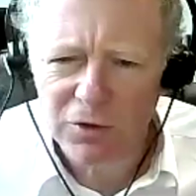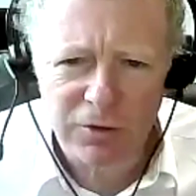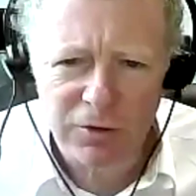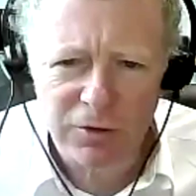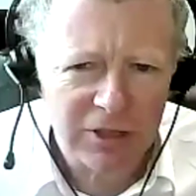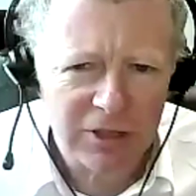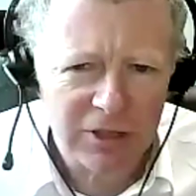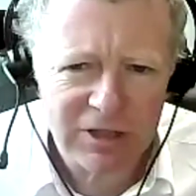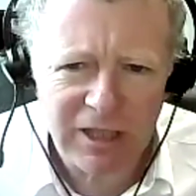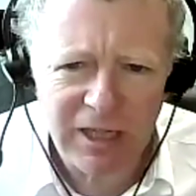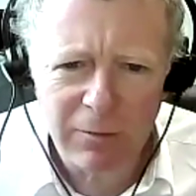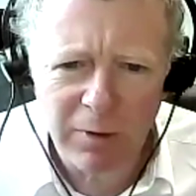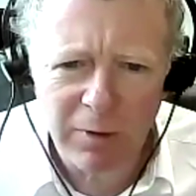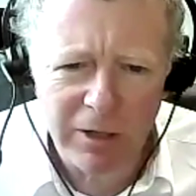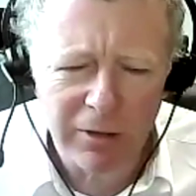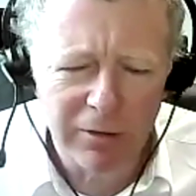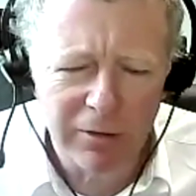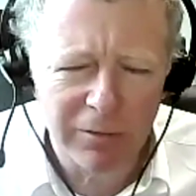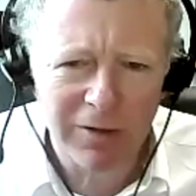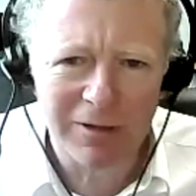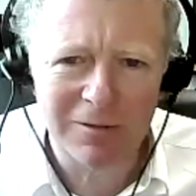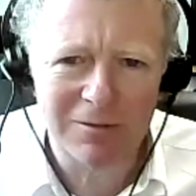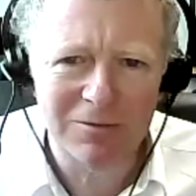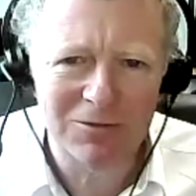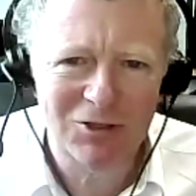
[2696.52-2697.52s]
you want to say where
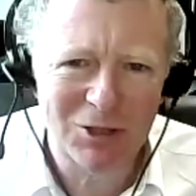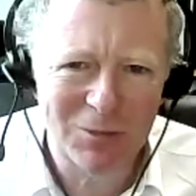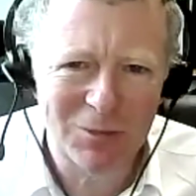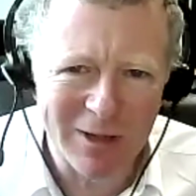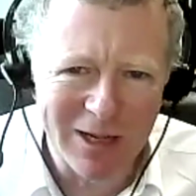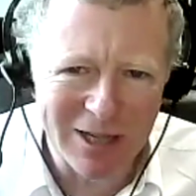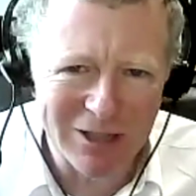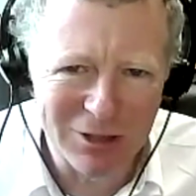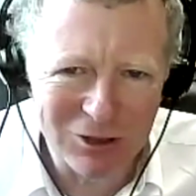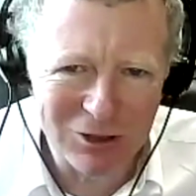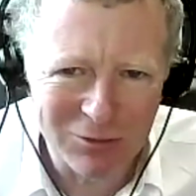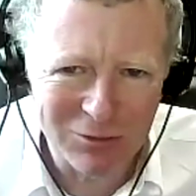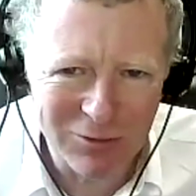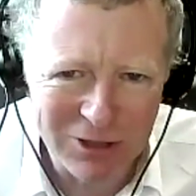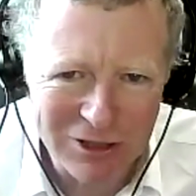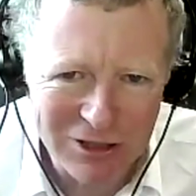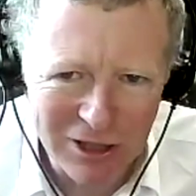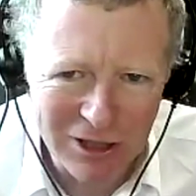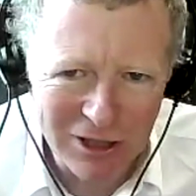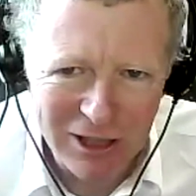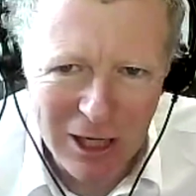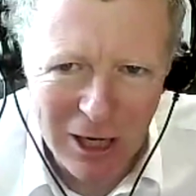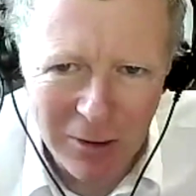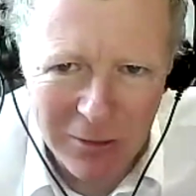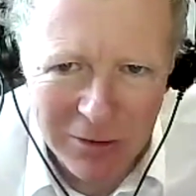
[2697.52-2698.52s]
you think shipping industry is
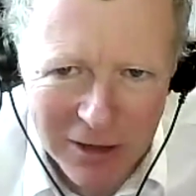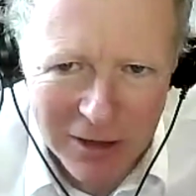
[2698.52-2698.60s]
going to go